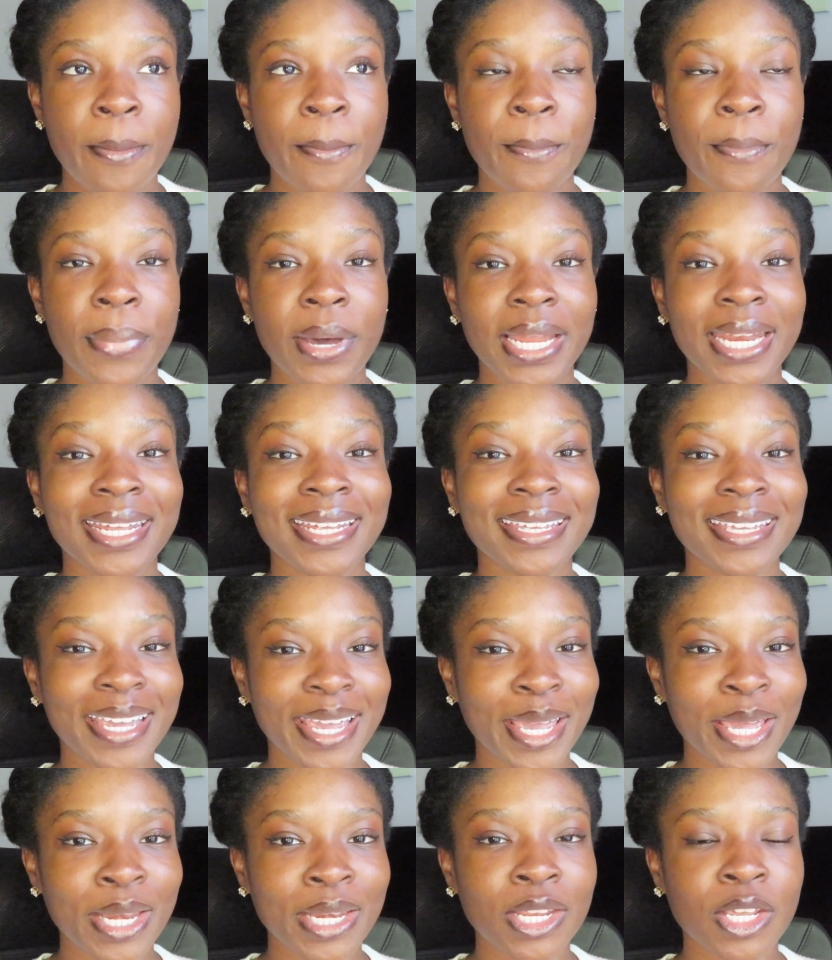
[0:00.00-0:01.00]
But
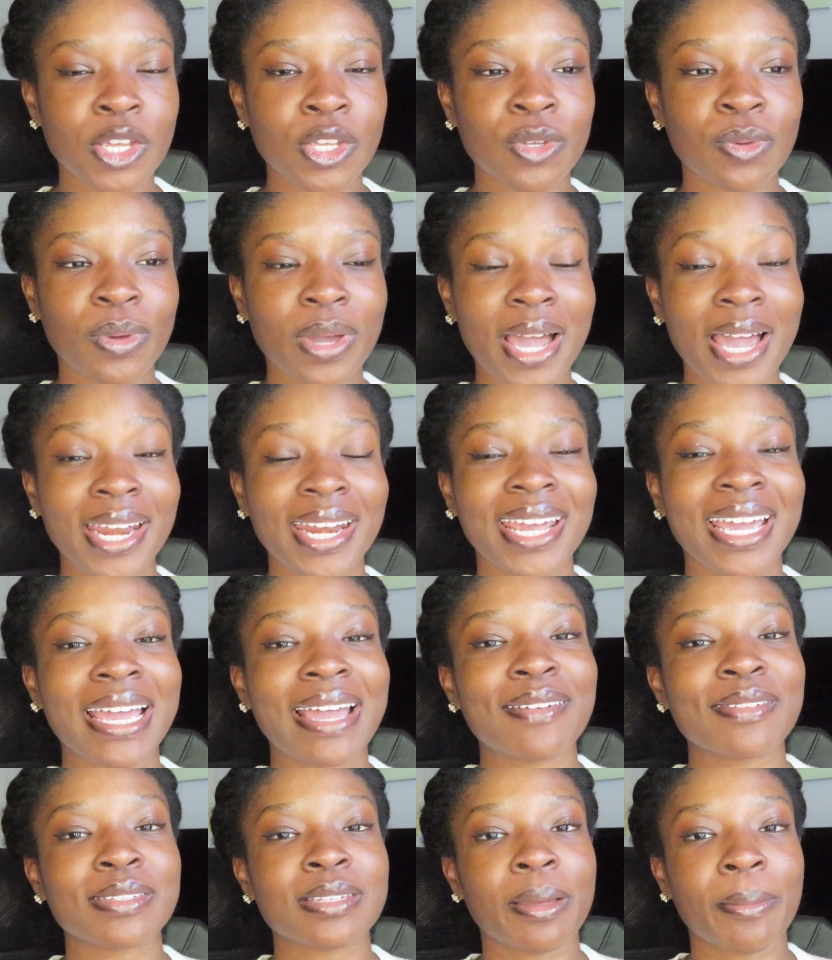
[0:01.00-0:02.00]
again, you kind of
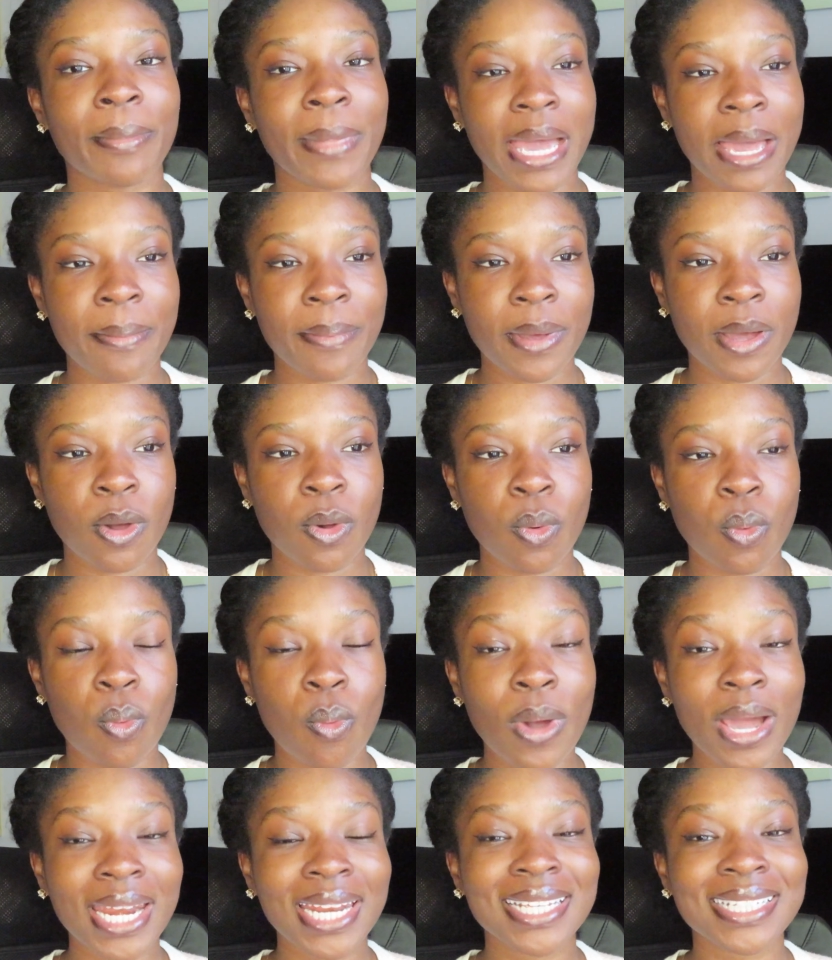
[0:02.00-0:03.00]
have to map out
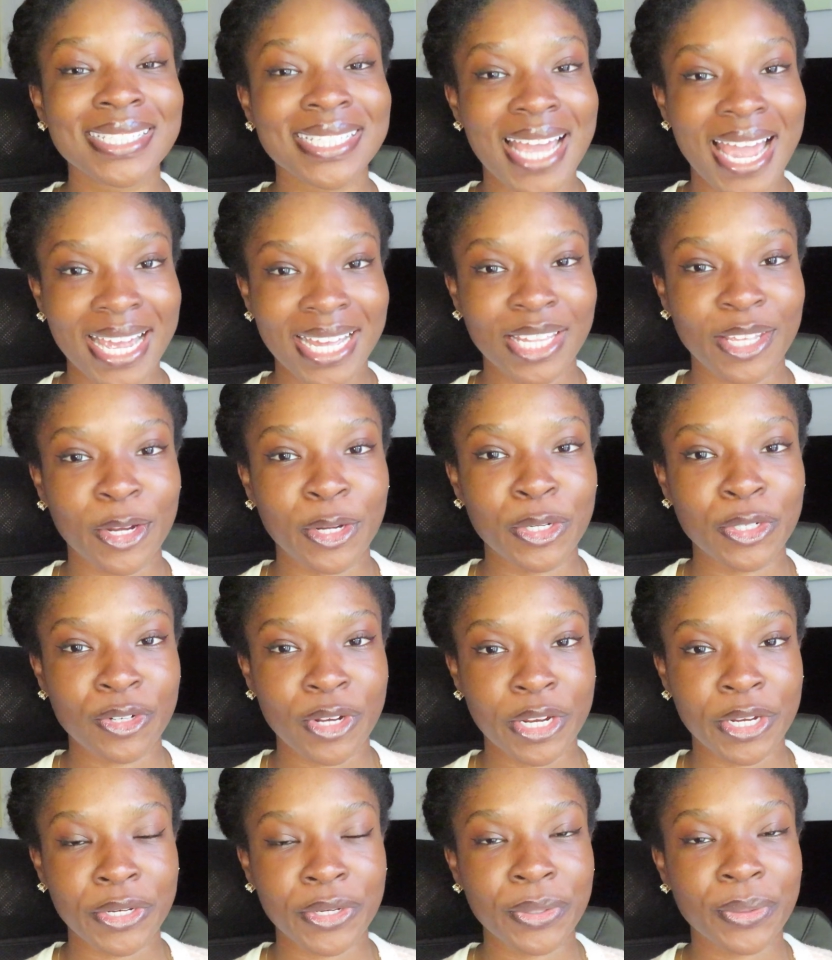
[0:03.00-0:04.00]
what exactly are you
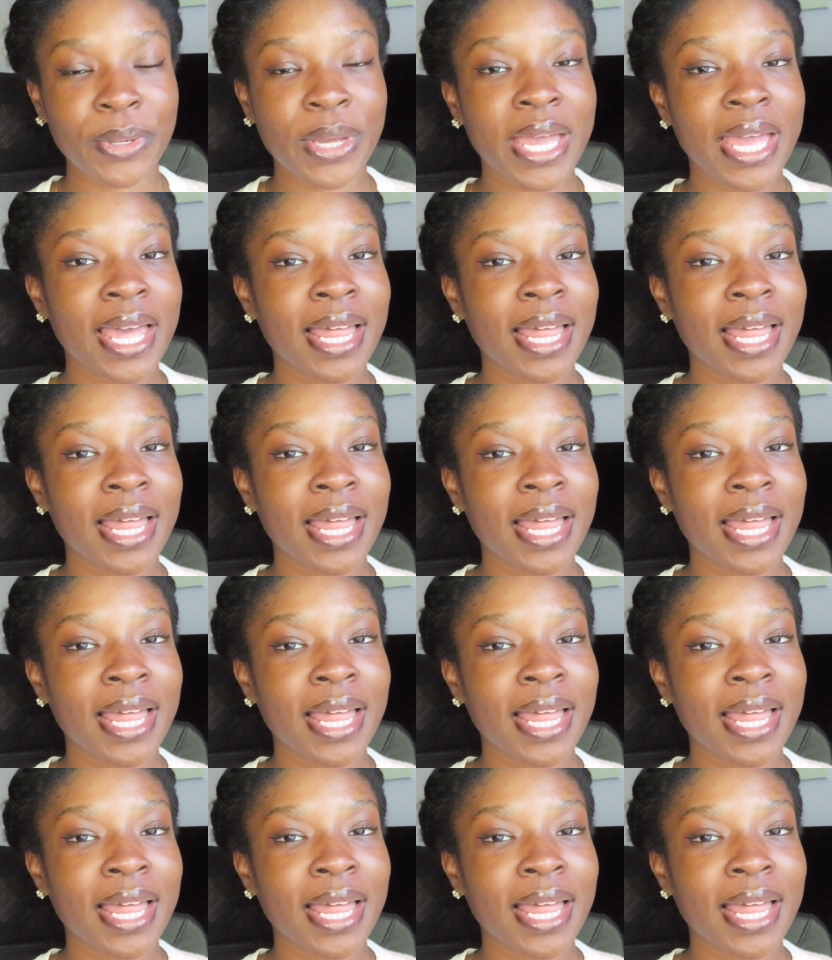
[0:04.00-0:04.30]
trying to do.